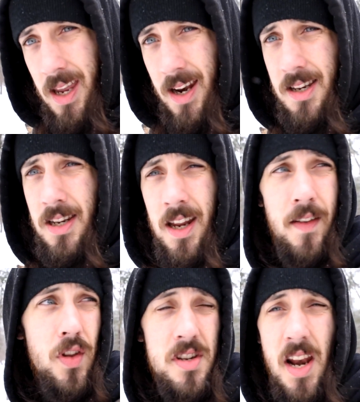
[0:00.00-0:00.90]
in it.
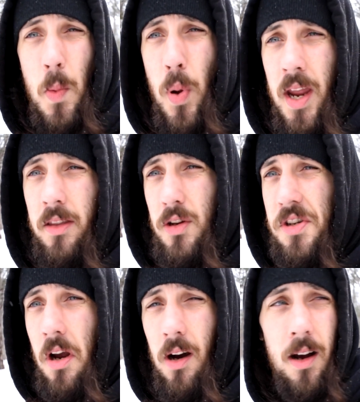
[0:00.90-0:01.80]
If there's any pink, there's a
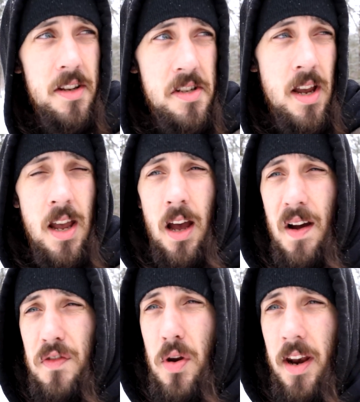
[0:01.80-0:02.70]
cause
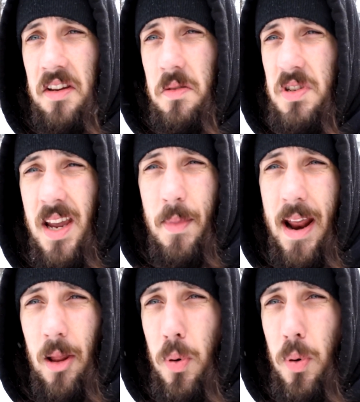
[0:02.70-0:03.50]
of you getting some salmonella